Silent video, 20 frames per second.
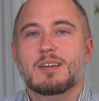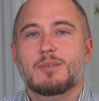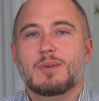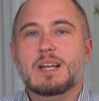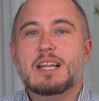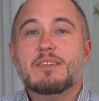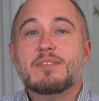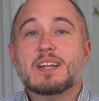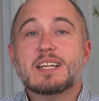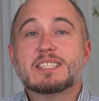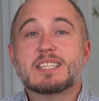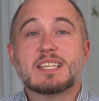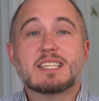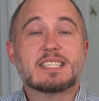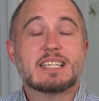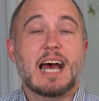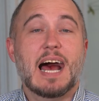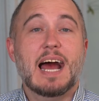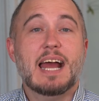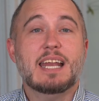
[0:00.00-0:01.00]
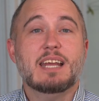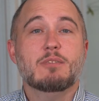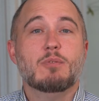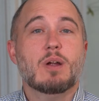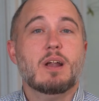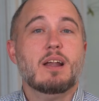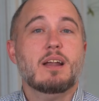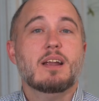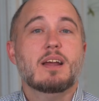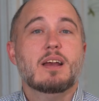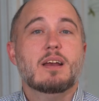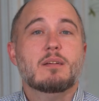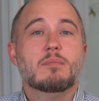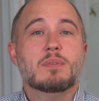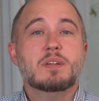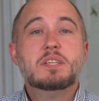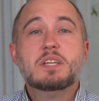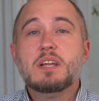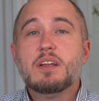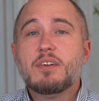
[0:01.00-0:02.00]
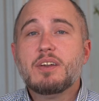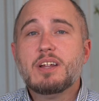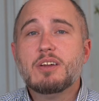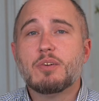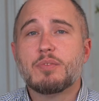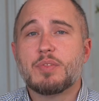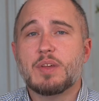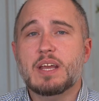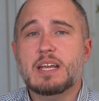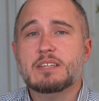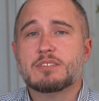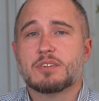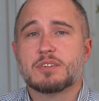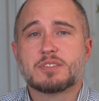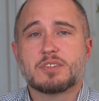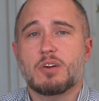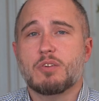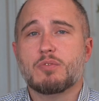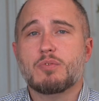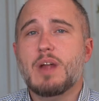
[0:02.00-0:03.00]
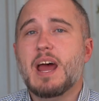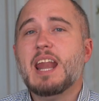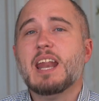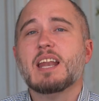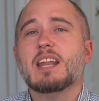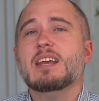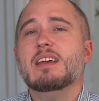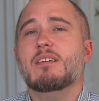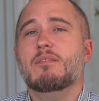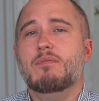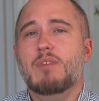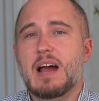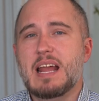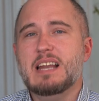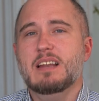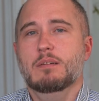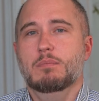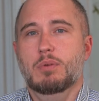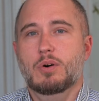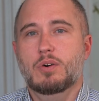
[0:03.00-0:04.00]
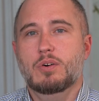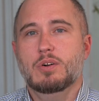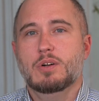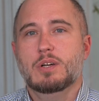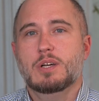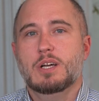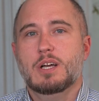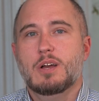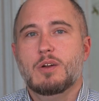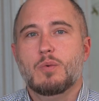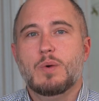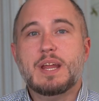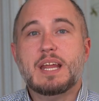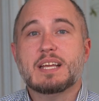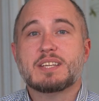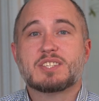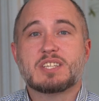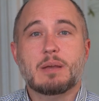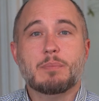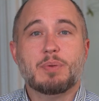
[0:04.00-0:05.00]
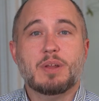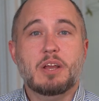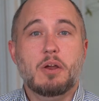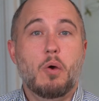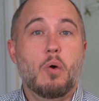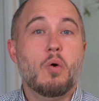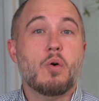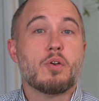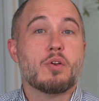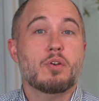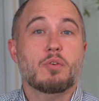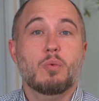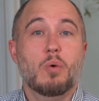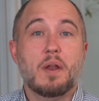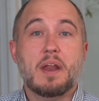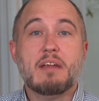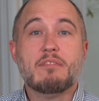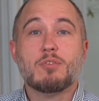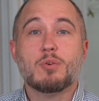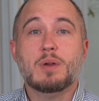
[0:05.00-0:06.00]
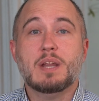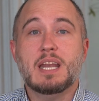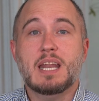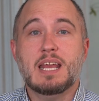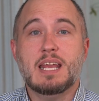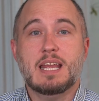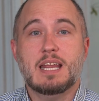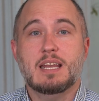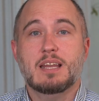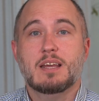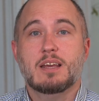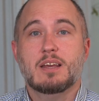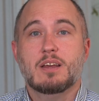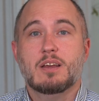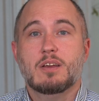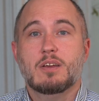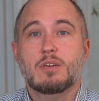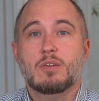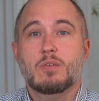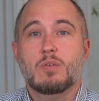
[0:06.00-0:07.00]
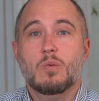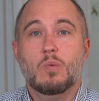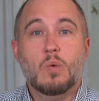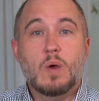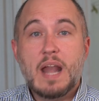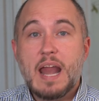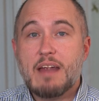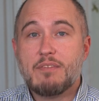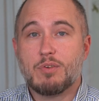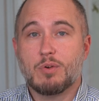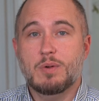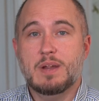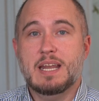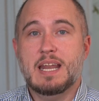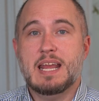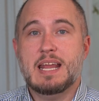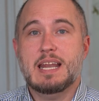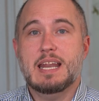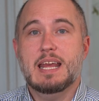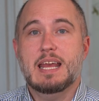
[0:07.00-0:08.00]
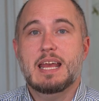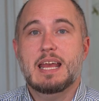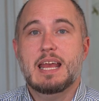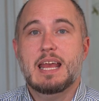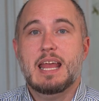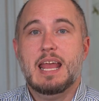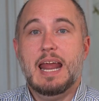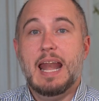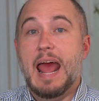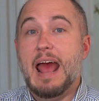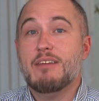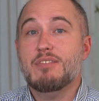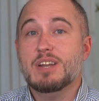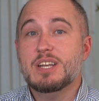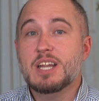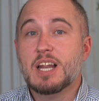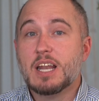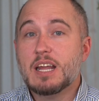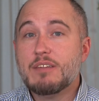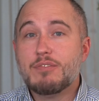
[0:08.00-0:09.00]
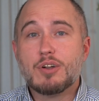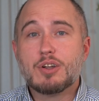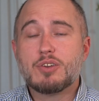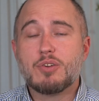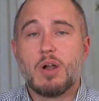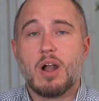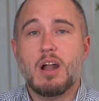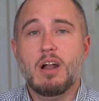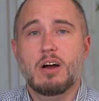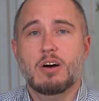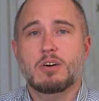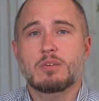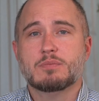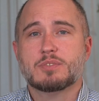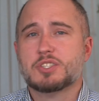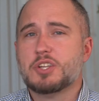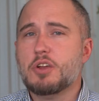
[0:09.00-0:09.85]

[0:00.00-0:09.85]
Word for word: We live in a society where material things are so readily available. We can simply order whatever we need, whenever we need it, and have it delivered to our homes.